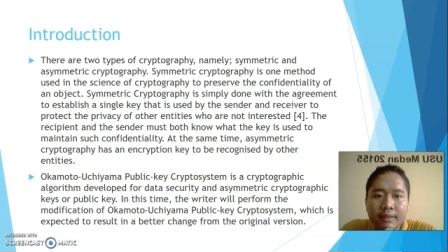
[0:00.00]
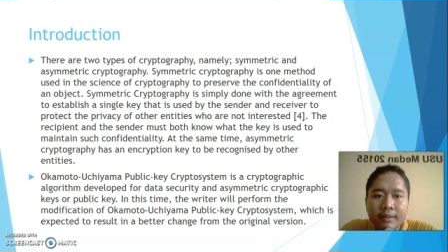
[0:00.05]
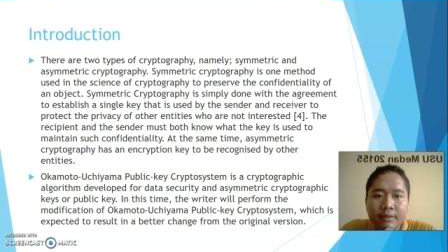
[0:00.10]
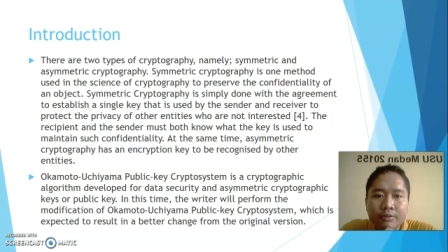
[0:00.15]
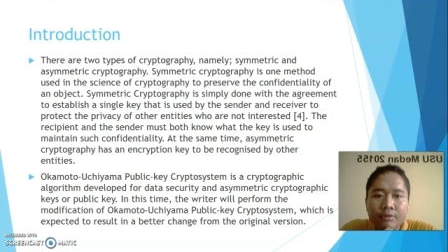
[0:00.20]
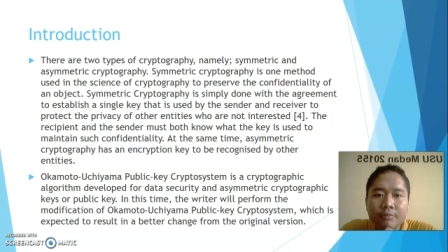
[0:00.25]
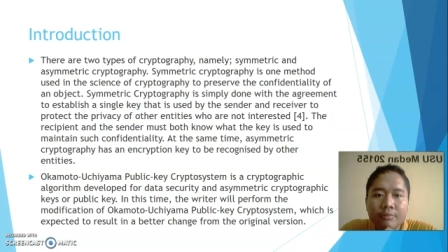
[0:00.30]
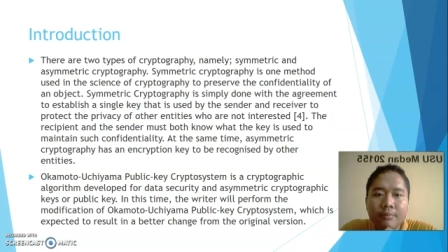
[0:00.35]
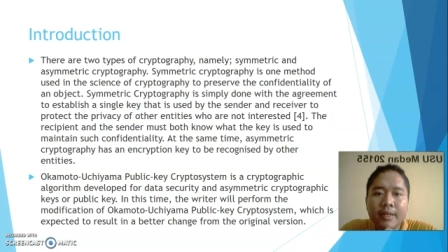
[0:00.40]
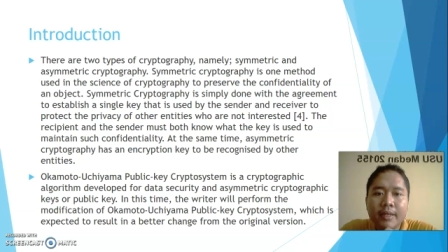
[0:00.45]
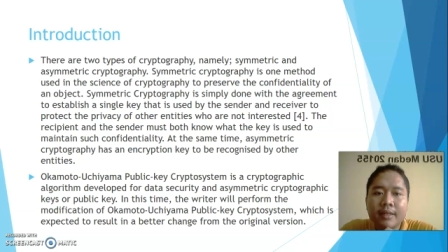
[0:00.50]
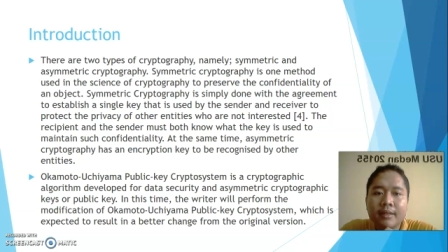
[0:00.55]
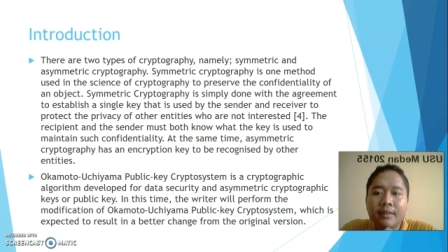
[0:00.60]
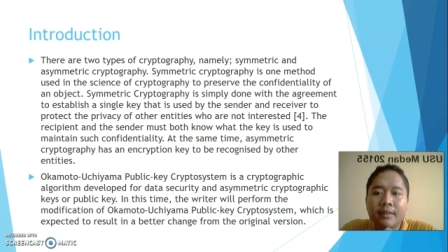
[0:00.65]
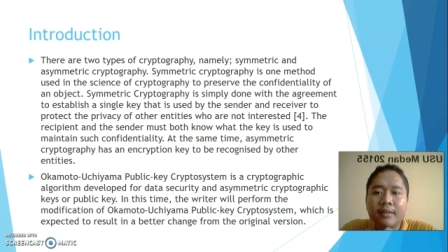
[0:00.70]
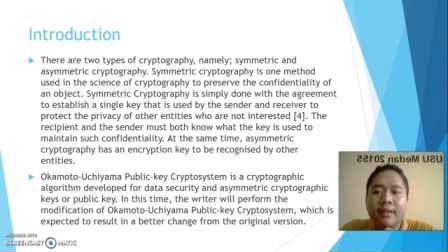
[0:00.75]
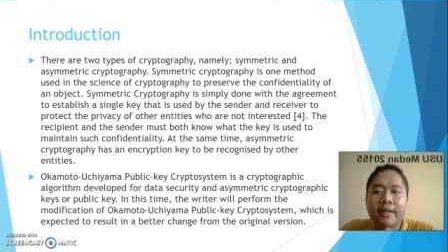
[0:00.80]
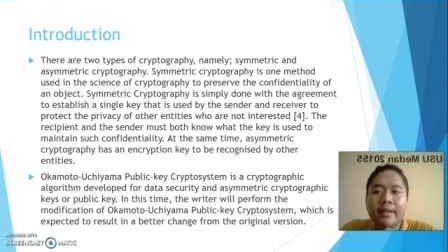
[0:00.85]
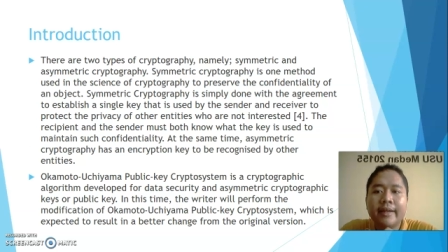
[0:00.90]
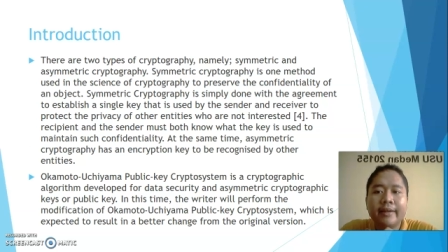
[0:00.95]
to make
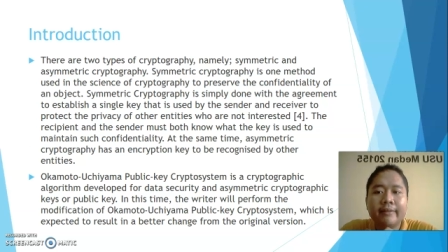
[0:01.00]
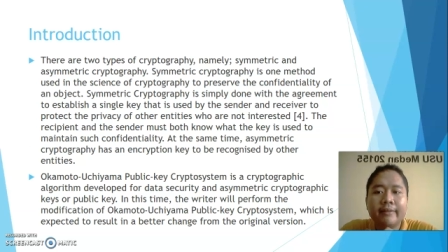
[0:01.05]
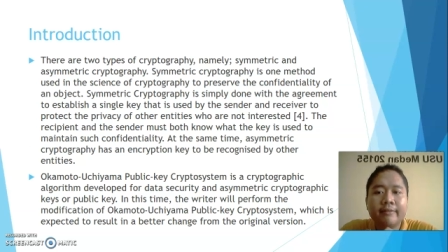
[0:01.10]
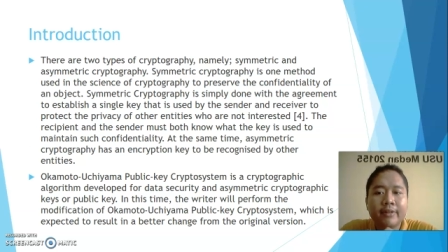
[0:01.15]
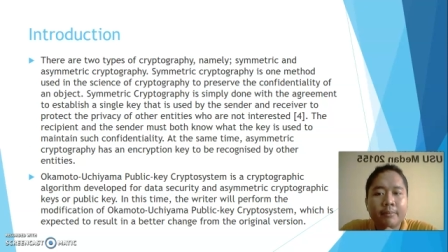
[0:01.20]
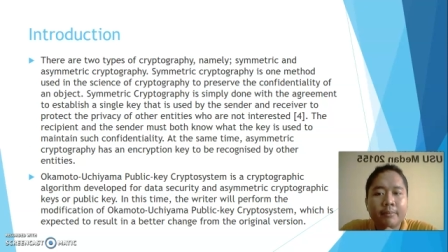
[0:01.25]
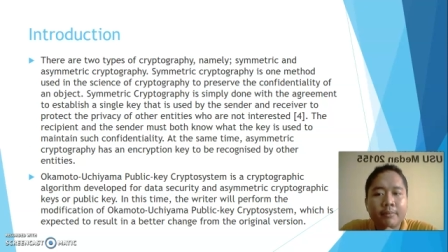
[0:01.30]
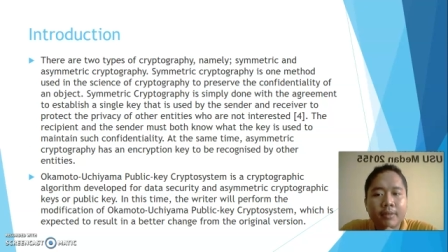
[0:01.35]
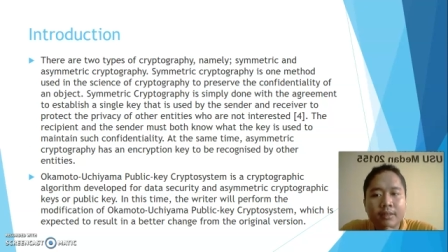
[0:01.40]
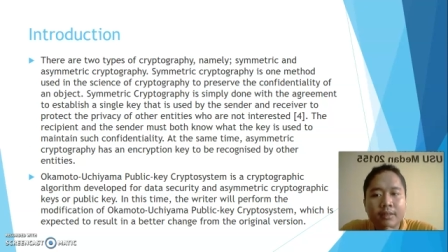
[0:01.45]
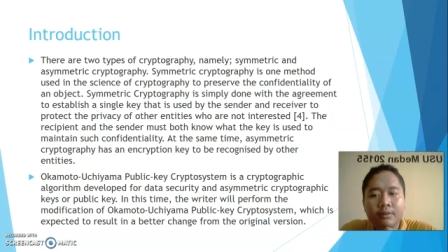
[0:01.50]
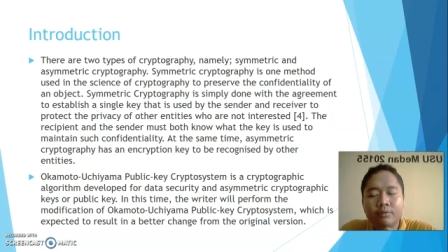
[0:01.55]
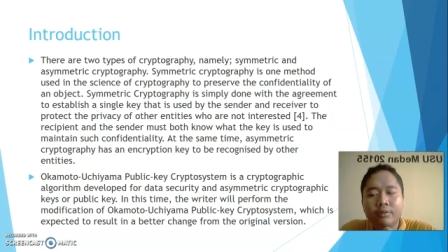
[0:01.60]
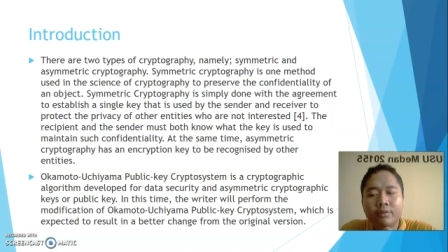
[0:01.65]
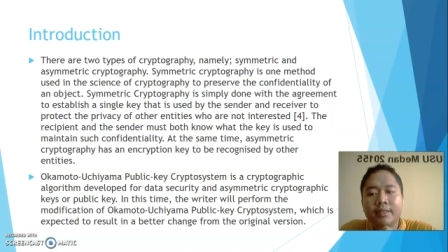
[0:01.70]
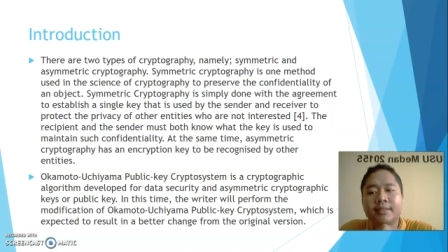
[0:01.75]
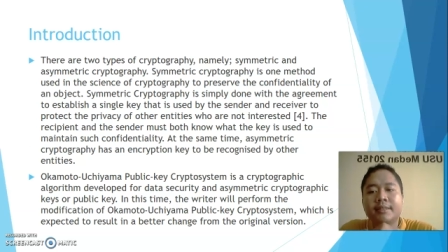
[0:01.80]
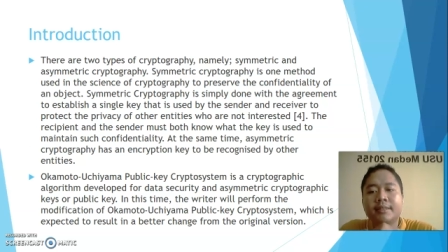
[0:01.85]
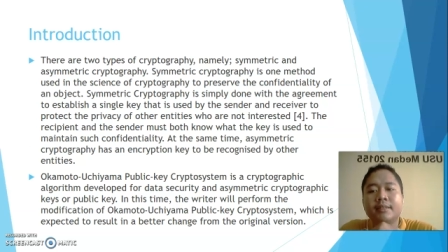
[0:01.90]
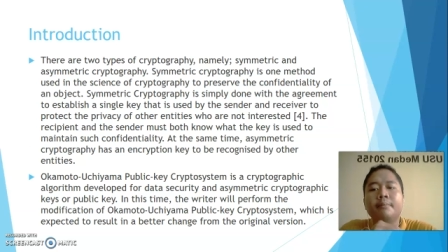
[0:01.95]
an agreement to
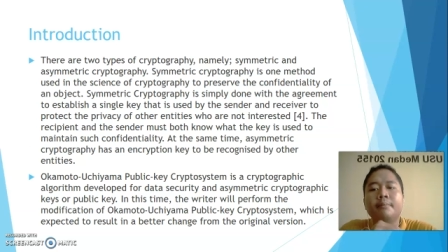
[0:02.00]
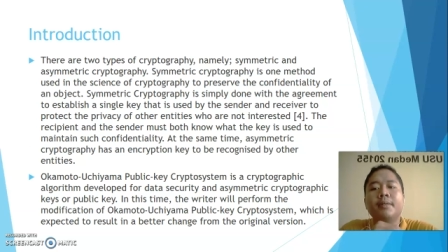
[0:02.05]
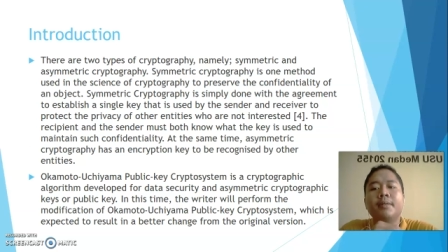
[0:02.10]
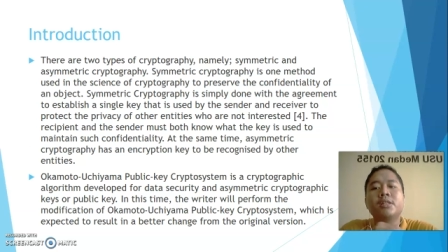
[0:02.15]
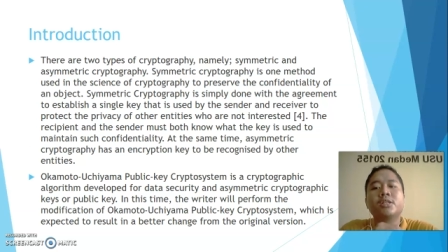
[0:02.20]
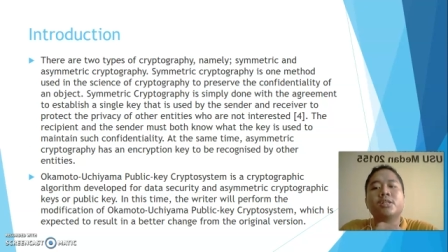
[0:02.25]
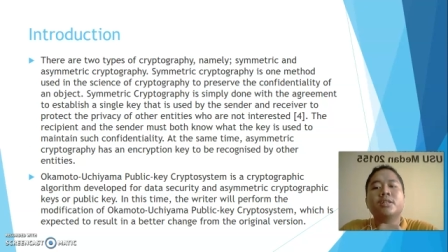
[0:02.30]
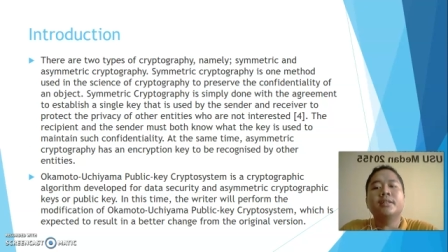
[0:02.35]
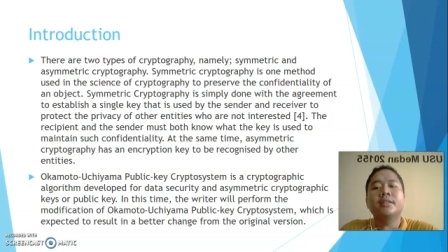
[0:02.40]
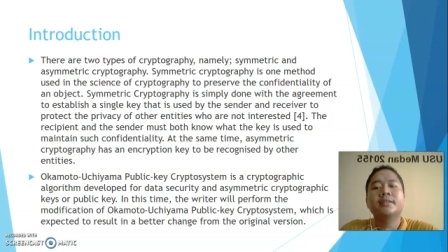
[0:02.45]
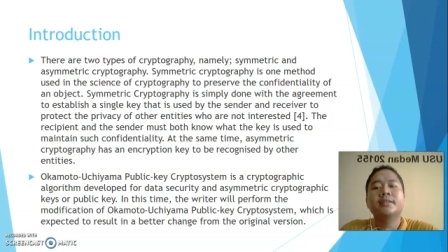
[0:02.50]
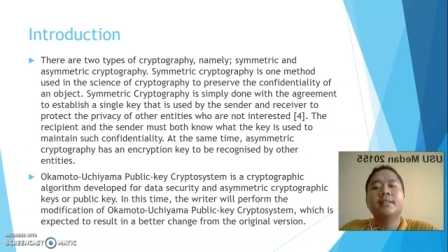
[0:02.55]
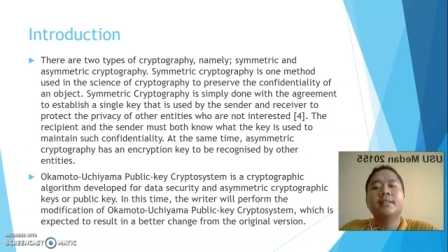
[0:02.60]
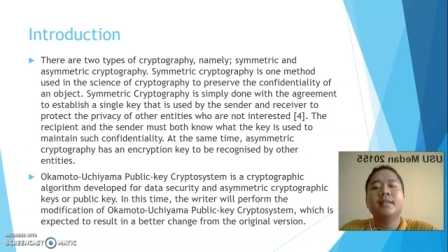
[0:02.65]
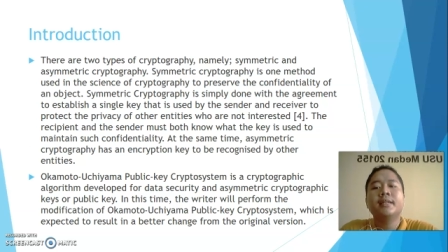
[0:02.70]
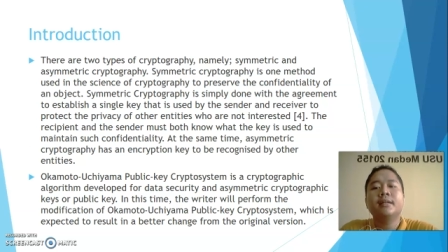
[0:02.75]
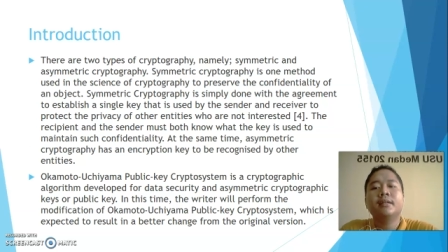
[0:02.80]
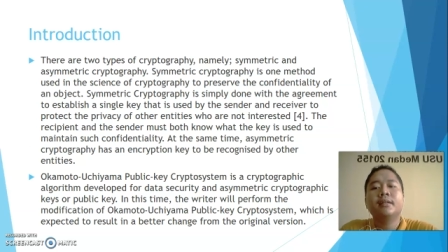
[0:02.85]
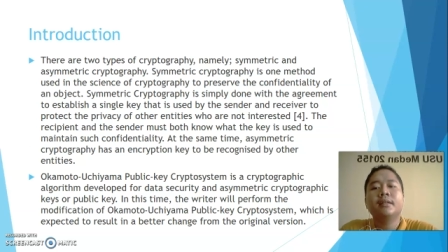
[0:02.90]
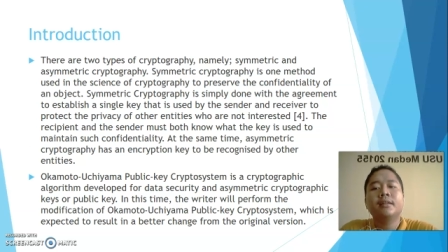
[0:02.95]
establish a
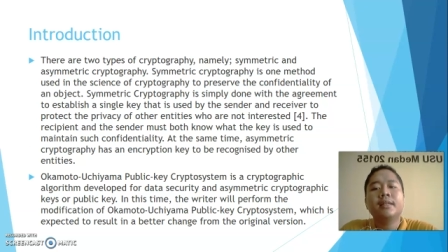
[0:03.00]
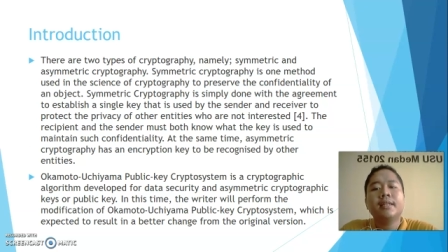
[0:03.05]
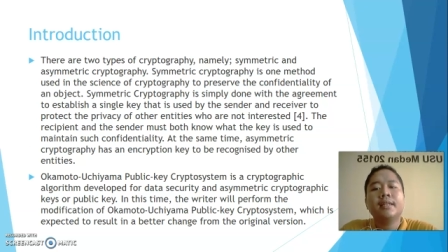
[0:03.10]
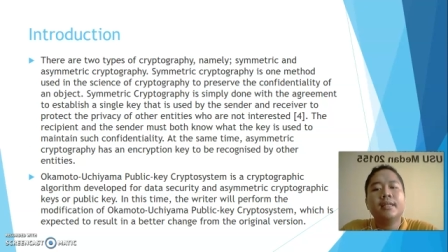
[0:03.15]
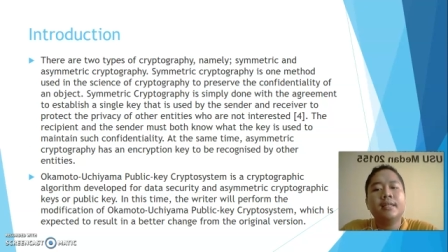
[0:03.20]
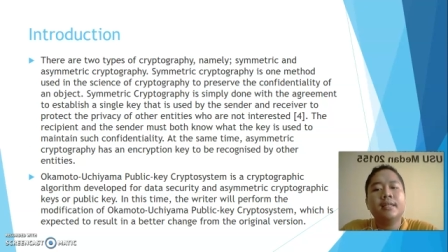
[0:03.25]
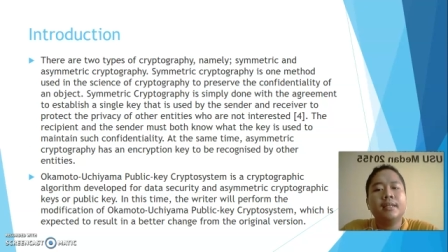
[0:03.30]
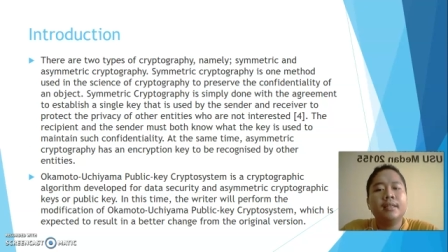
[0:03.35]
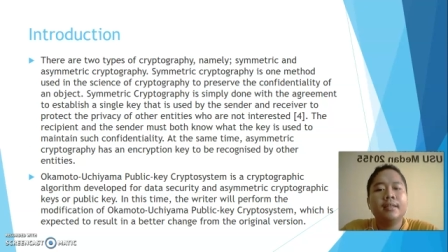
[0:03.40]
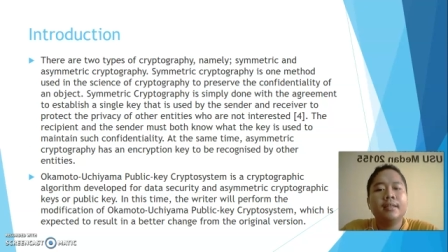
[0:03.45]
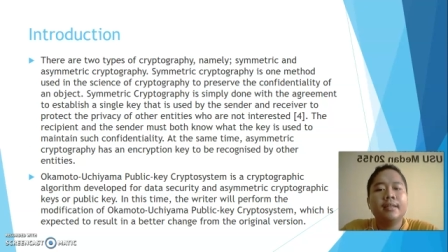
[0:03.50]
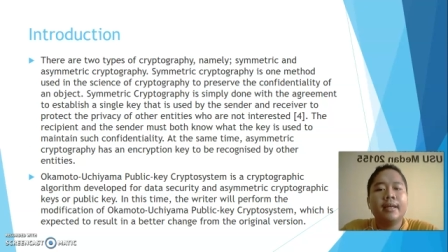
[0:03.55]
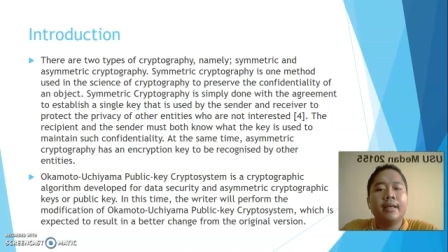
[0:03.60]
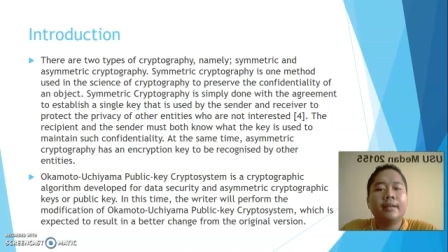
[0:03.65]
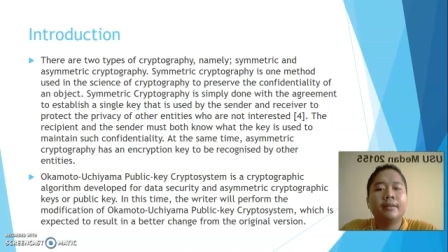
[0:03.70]
single key that